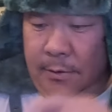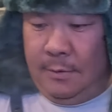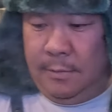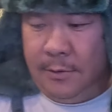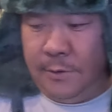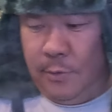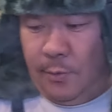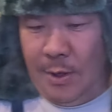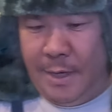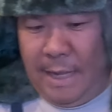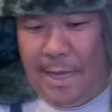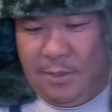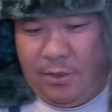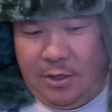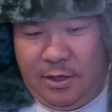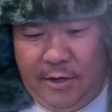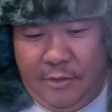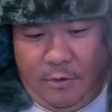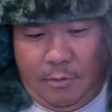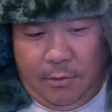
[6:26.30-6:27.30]
So I got
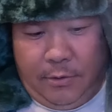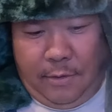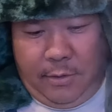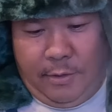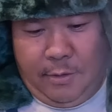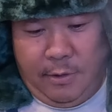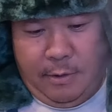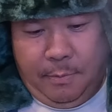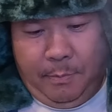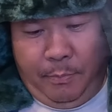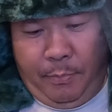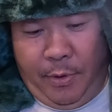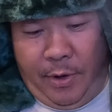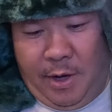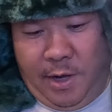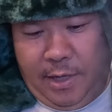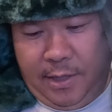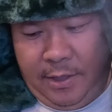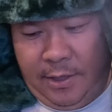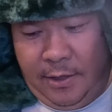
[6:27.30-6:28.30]
the other
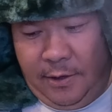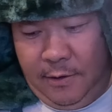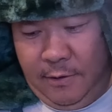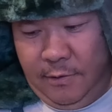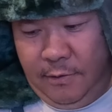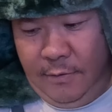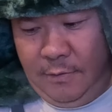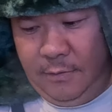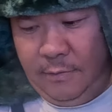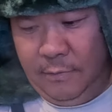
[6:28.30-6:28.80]
pot here,